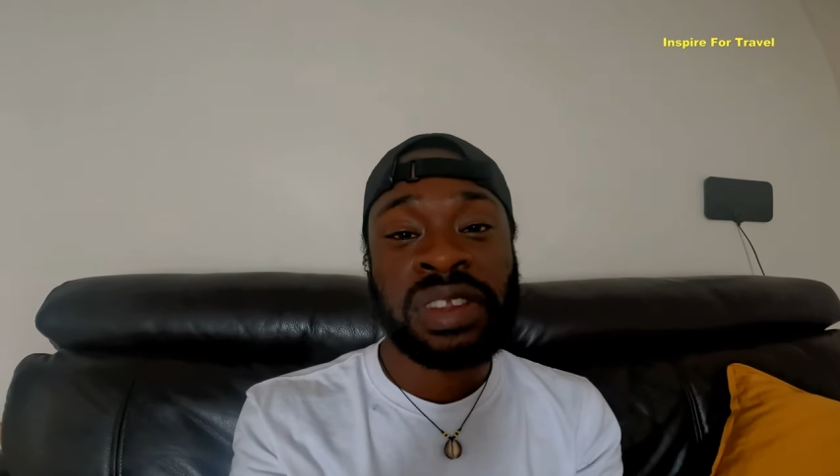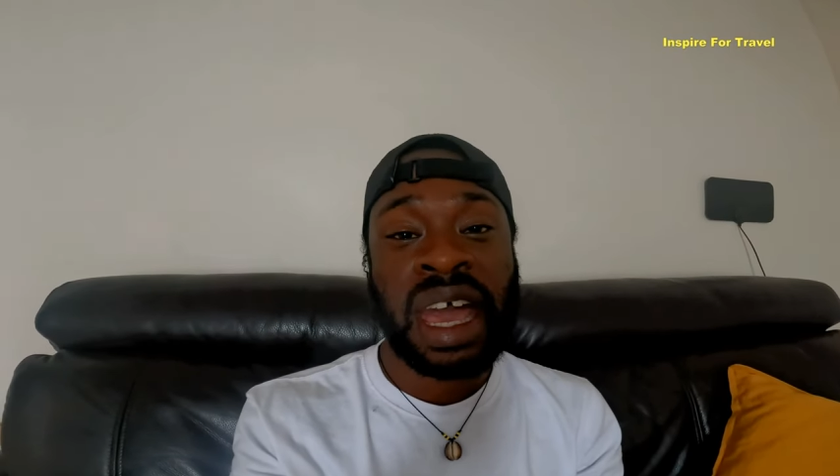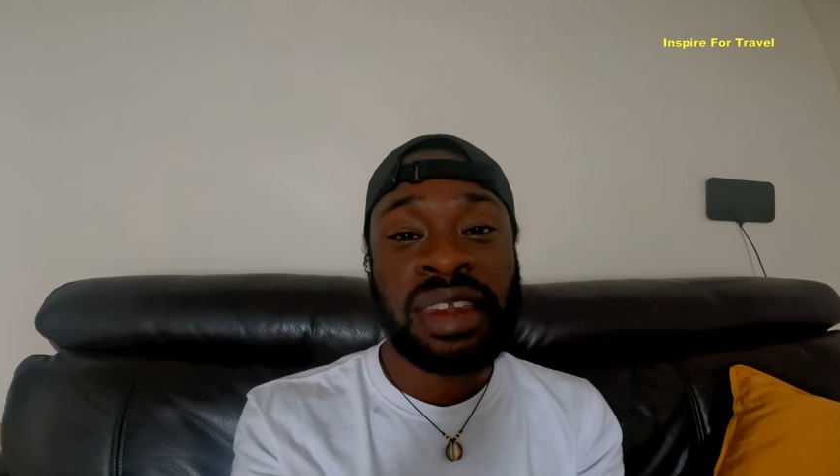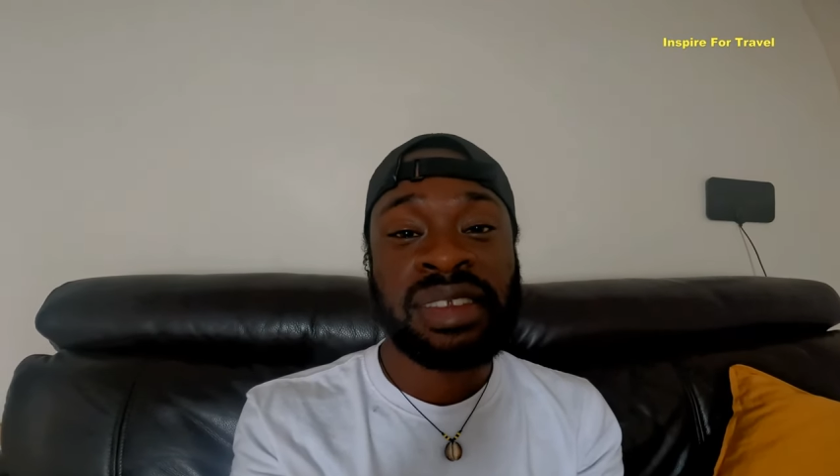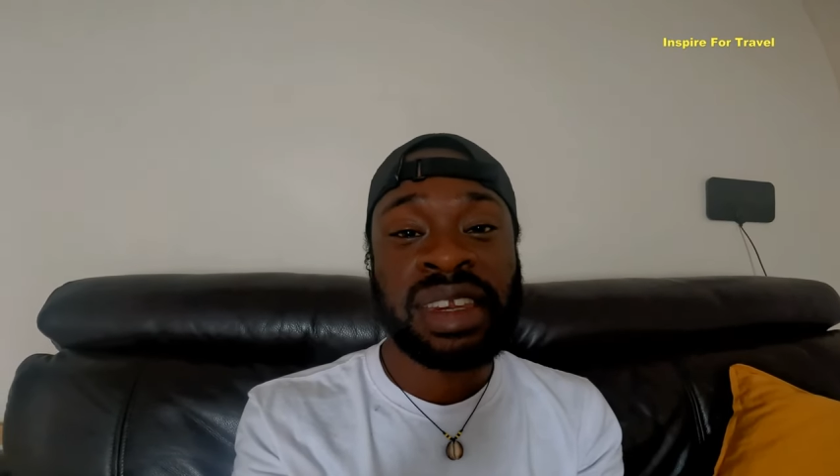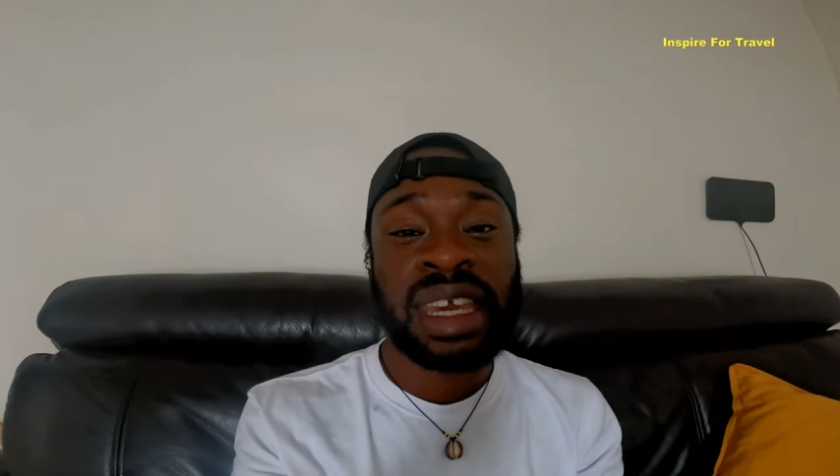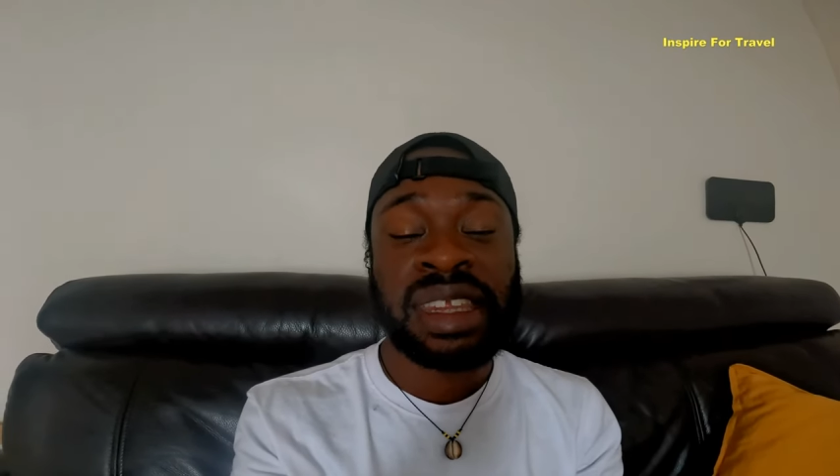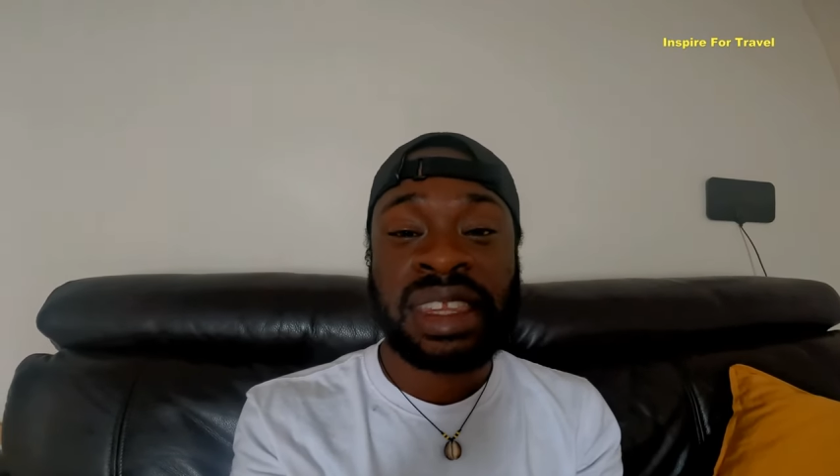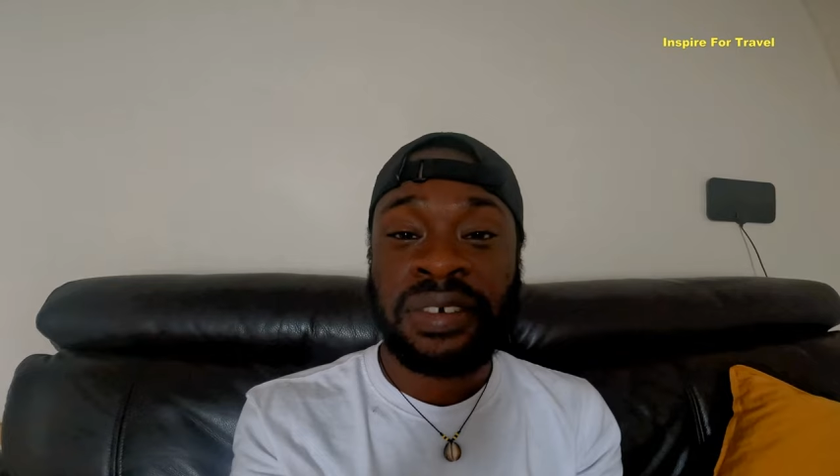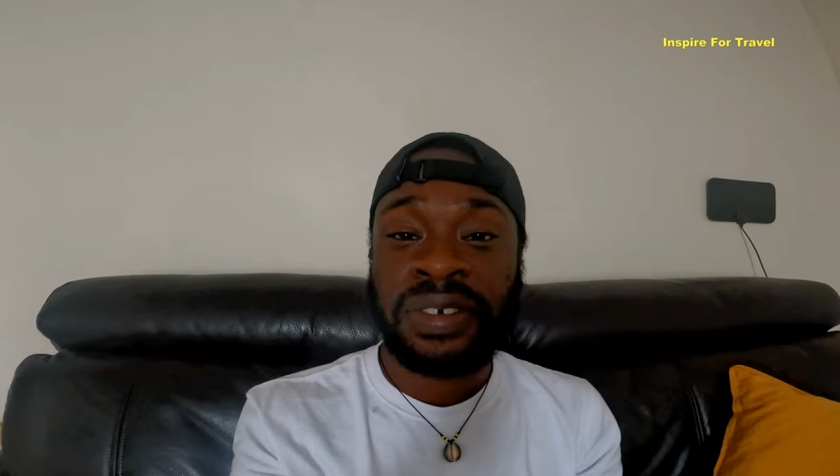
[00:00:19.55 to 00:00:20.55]

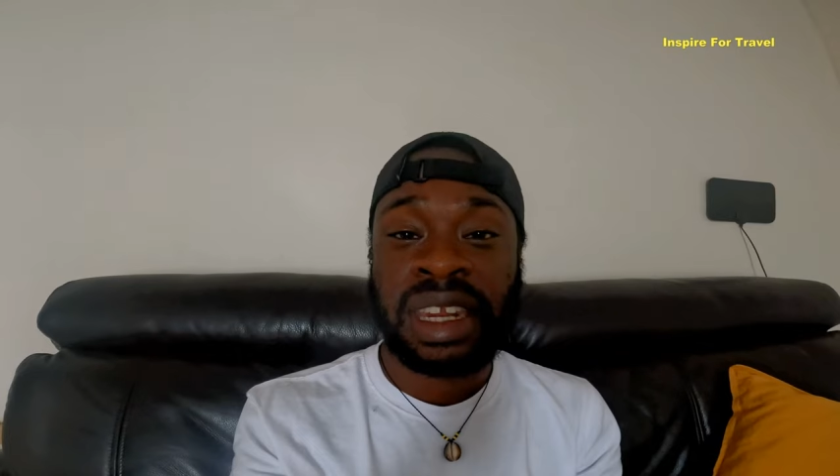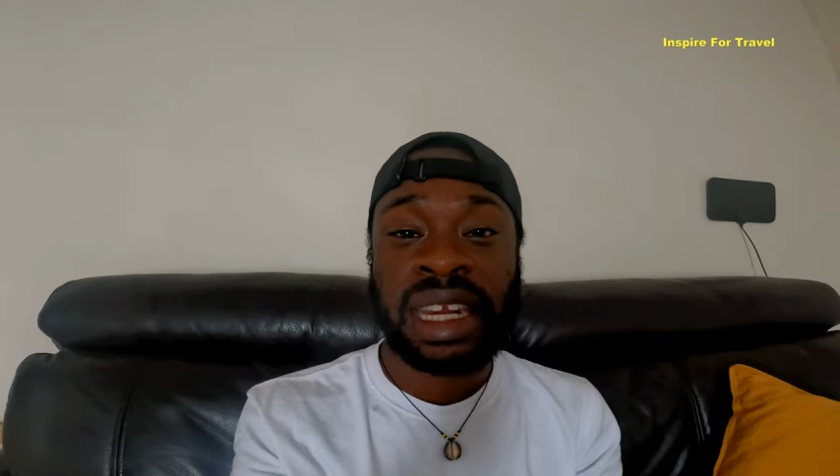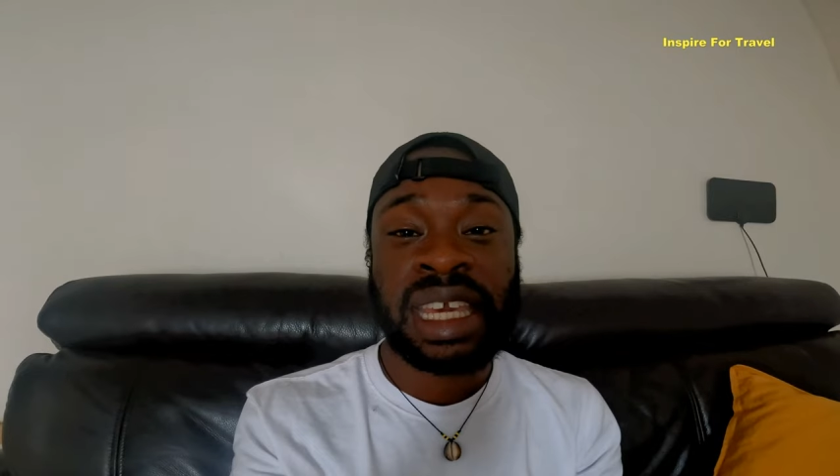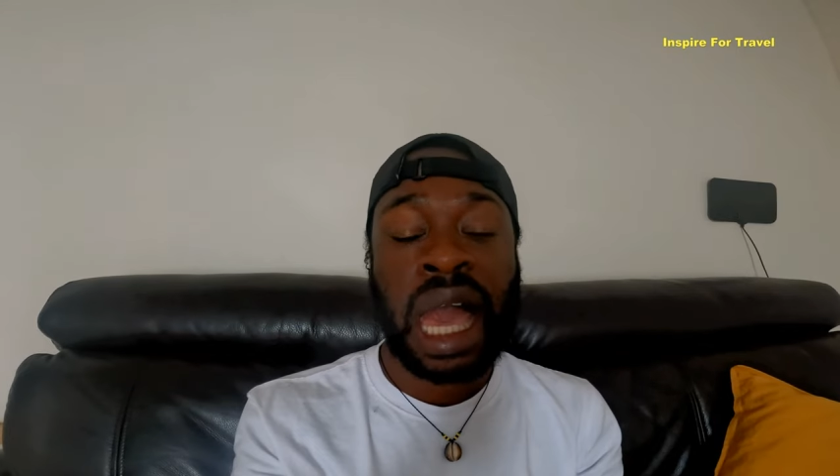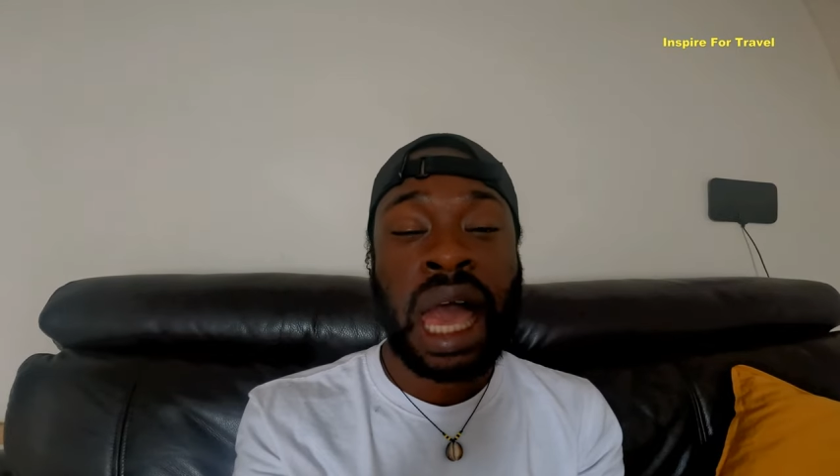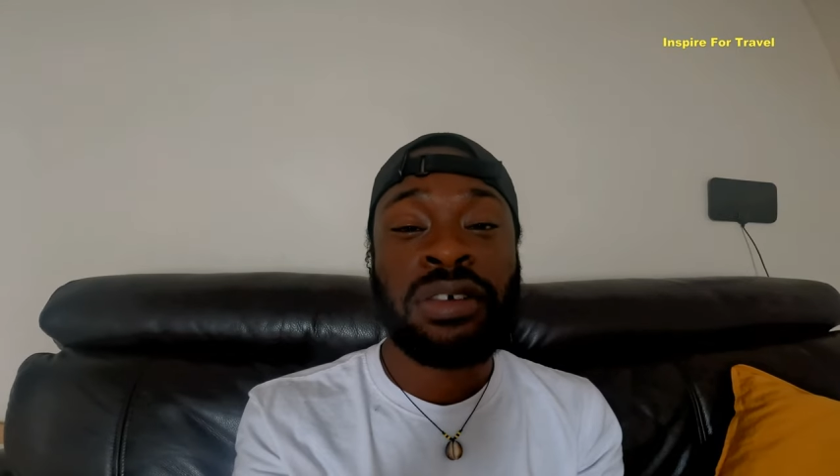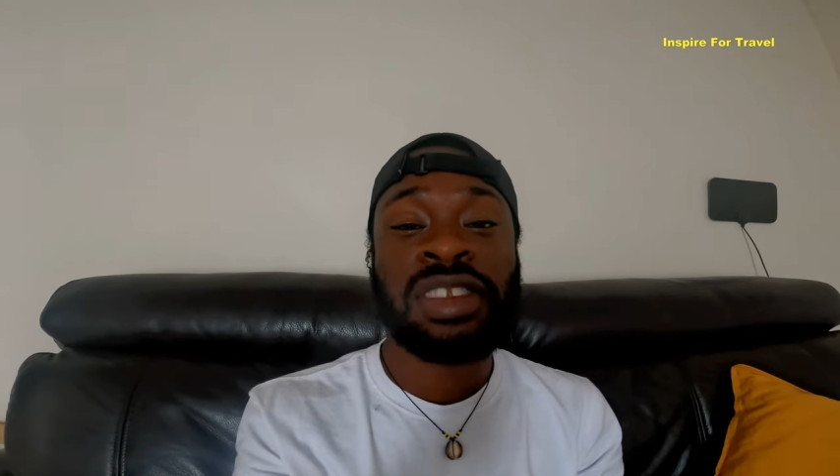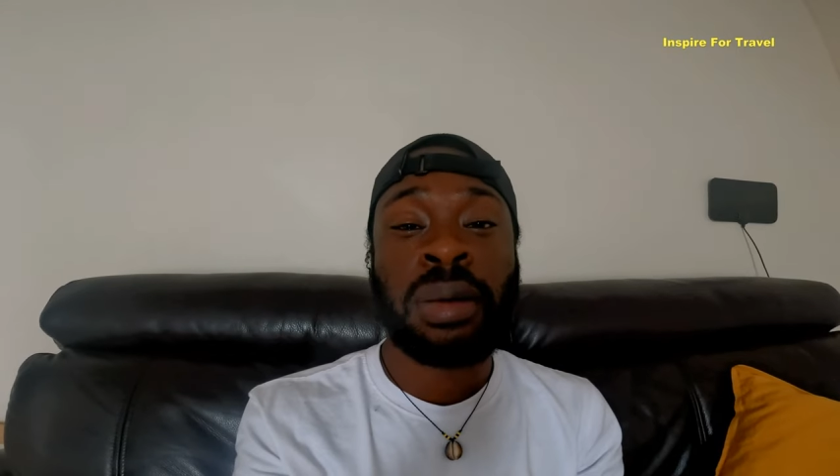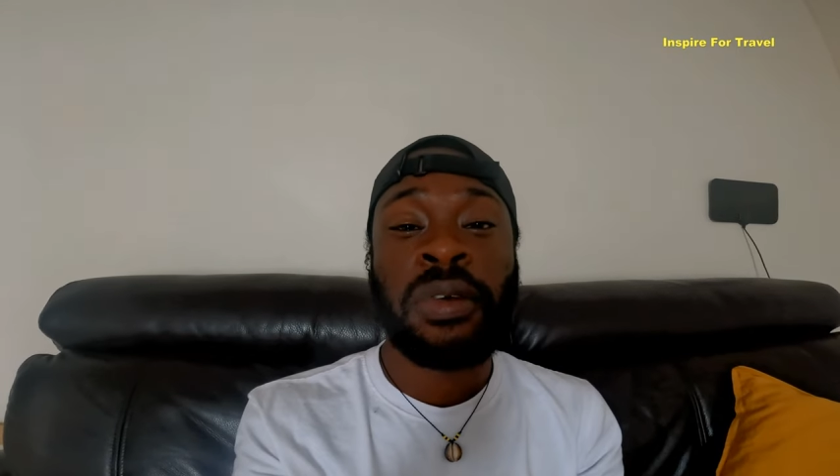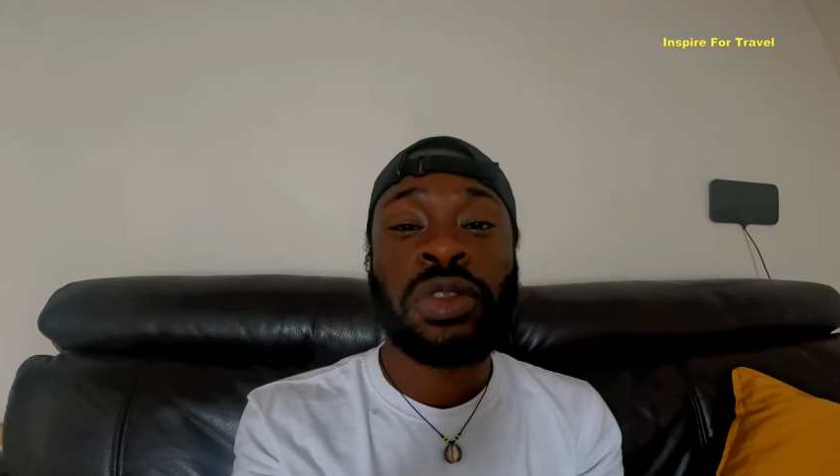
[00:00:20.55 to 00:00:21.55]
Tanzania definitely has
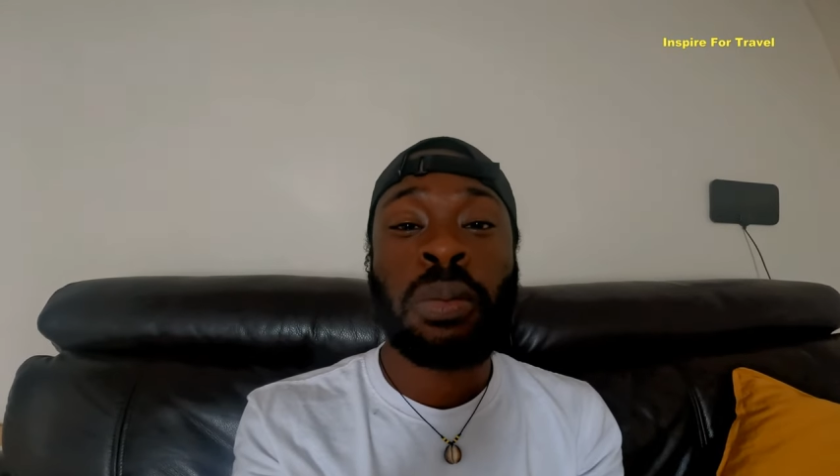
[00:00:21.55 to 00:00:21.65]
some of